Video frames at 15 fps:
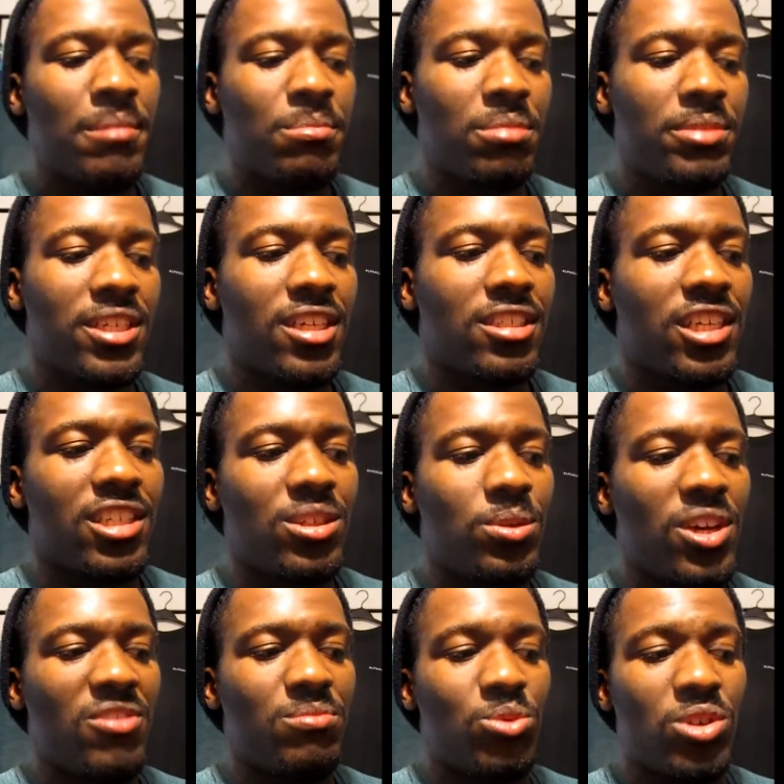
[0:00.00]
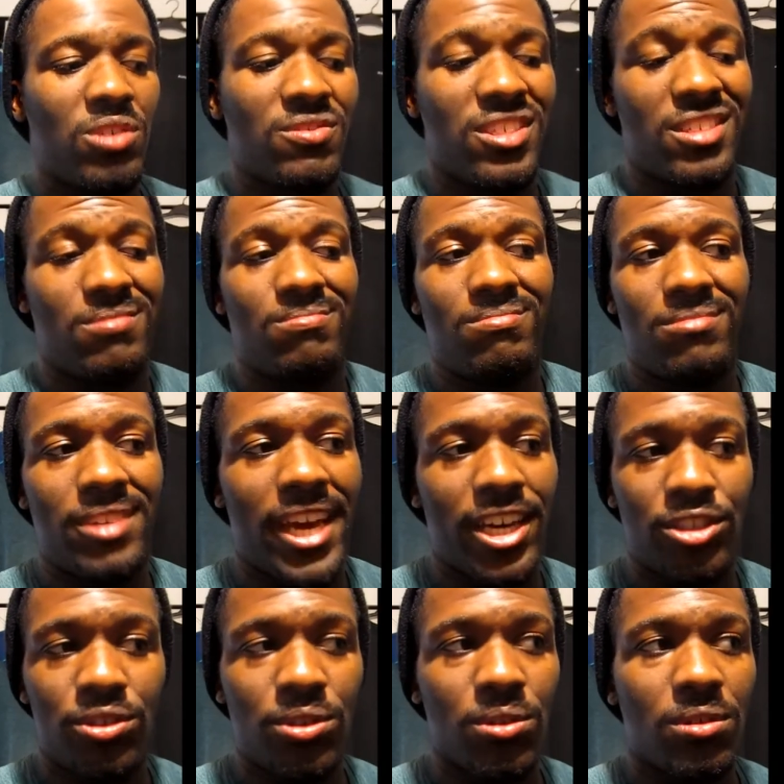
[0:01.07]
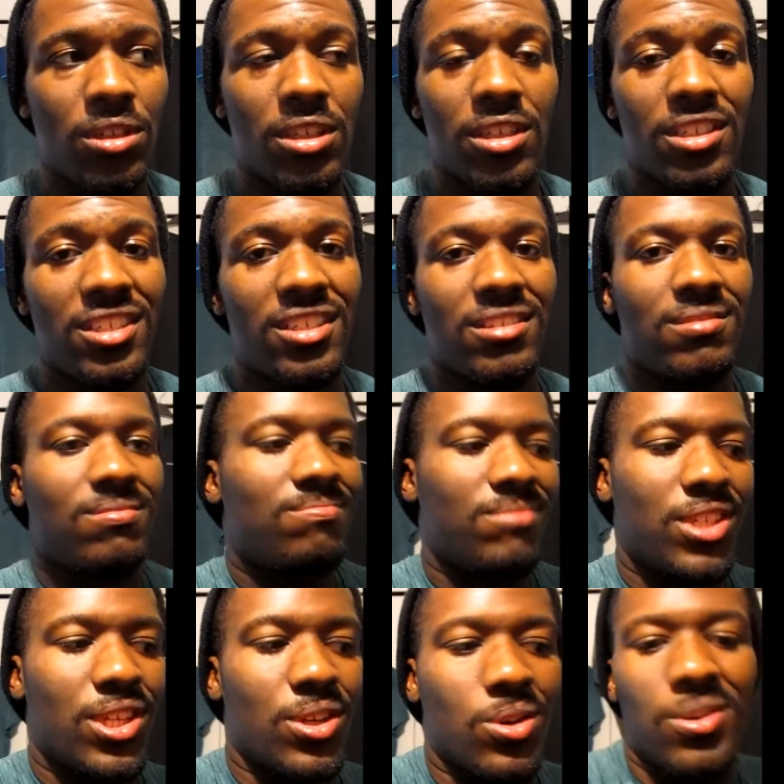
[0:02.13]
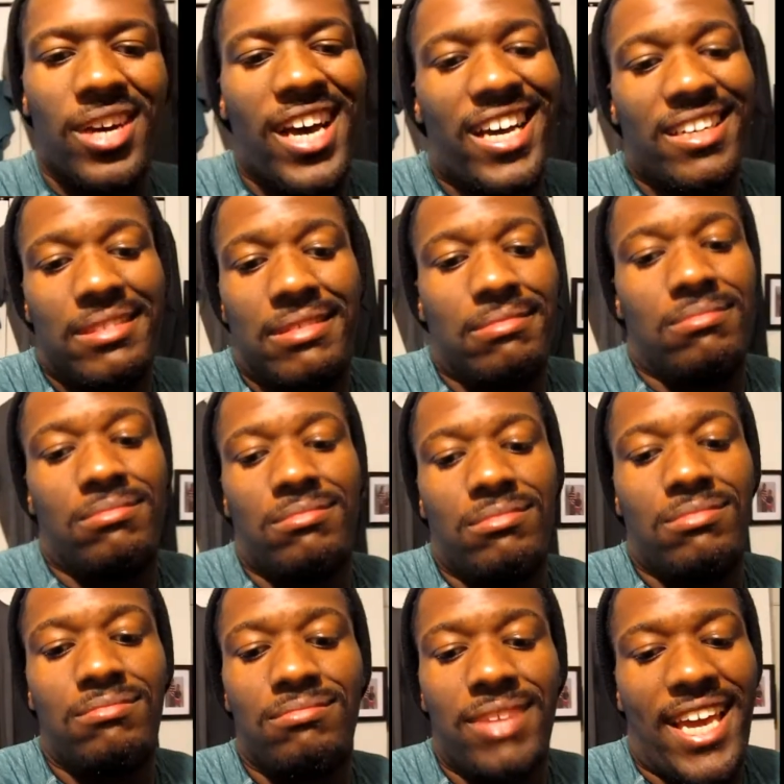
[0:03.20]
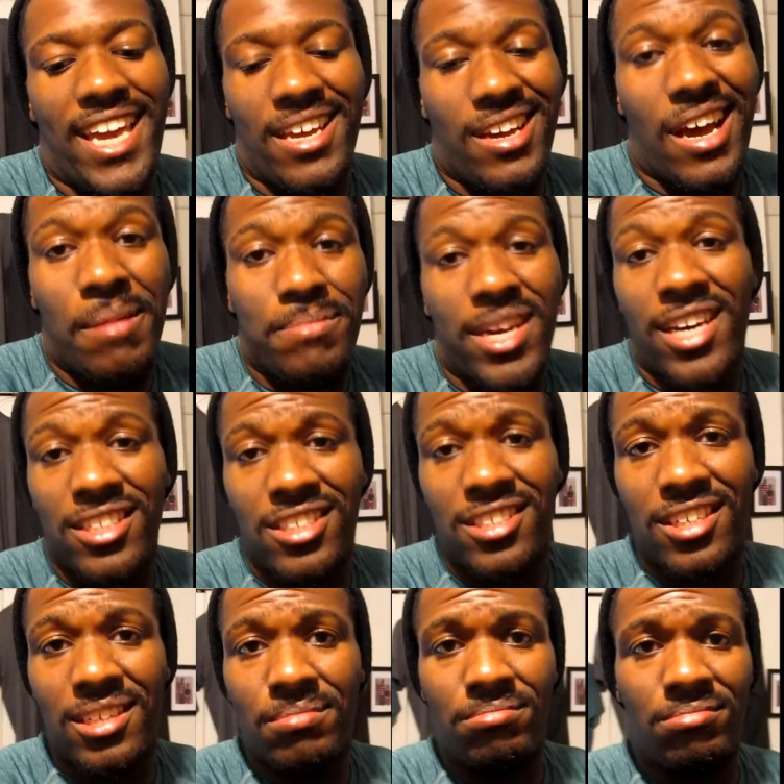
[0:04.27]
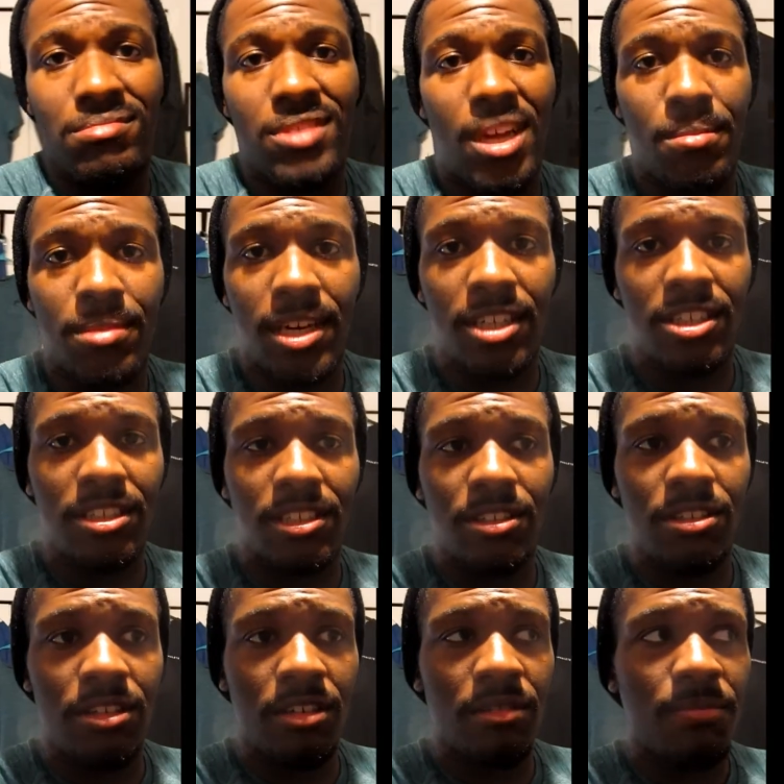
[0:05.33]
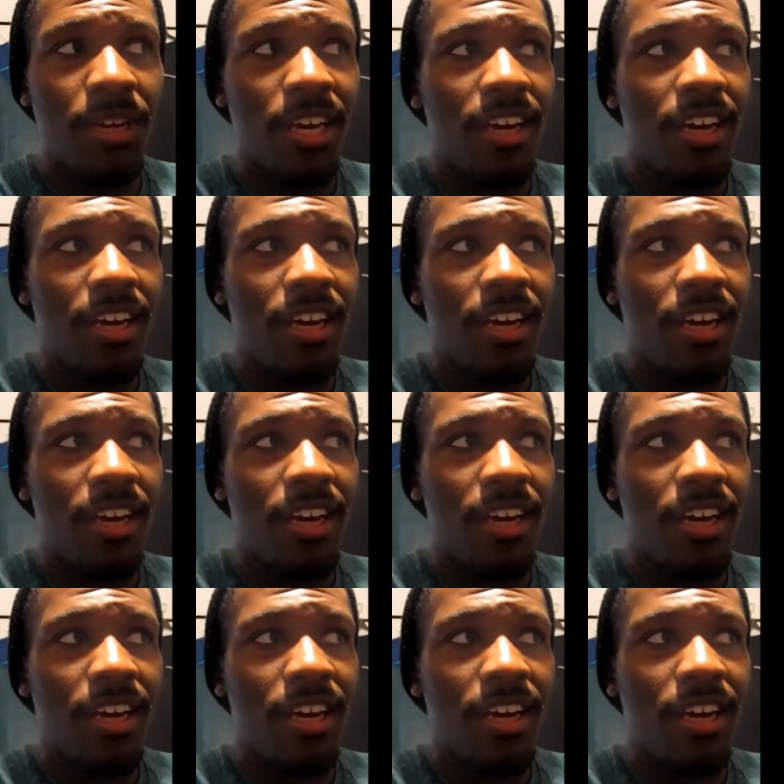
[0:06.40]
But because I do have more of a natural look, and you know, I'm not slim, I'm not slender,